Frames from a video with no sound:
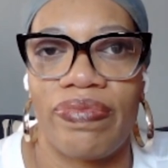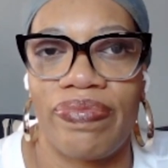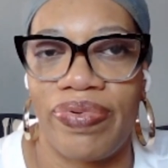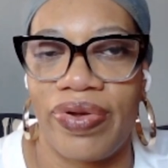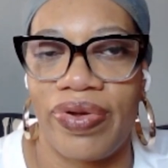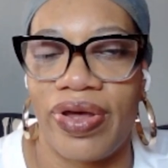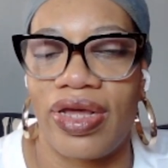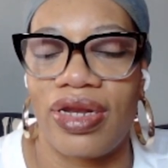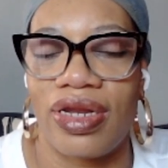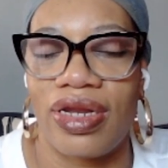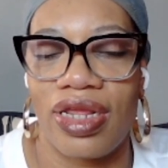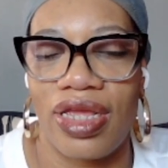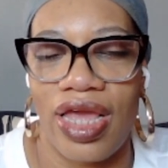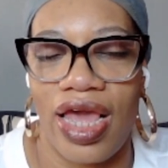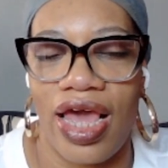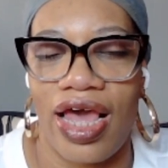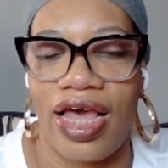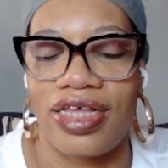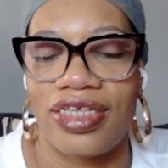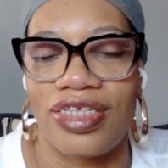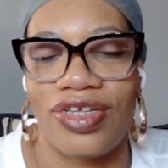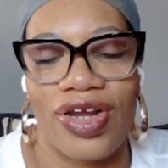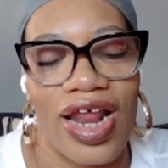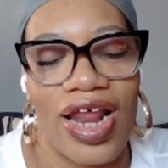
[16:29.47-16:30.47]
But yeah,
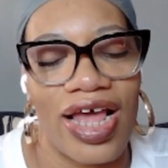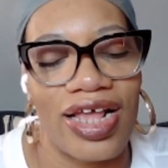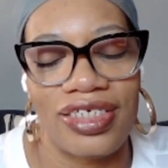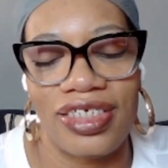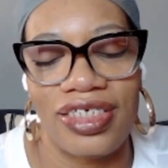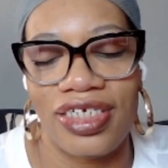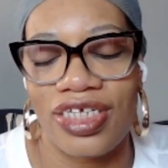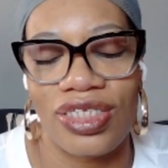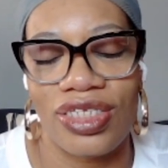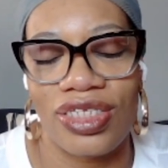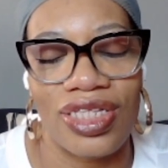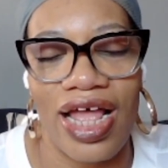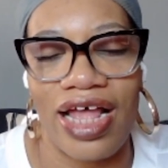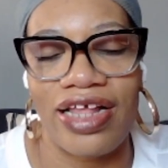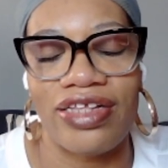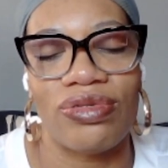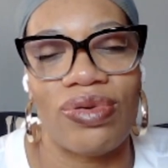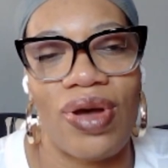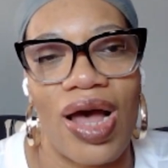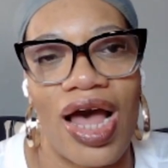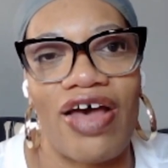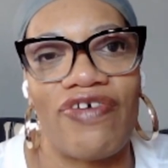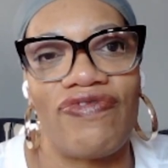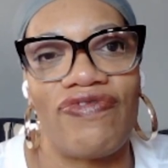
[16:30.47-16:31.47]
so that's just that's
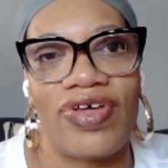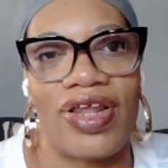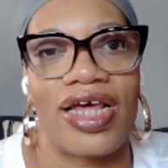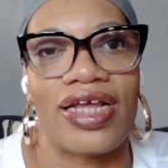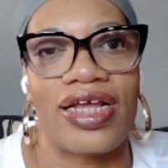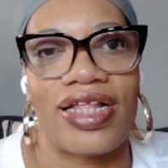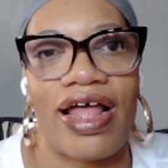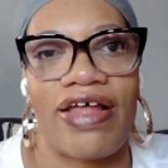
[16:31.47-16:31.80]
why I feel like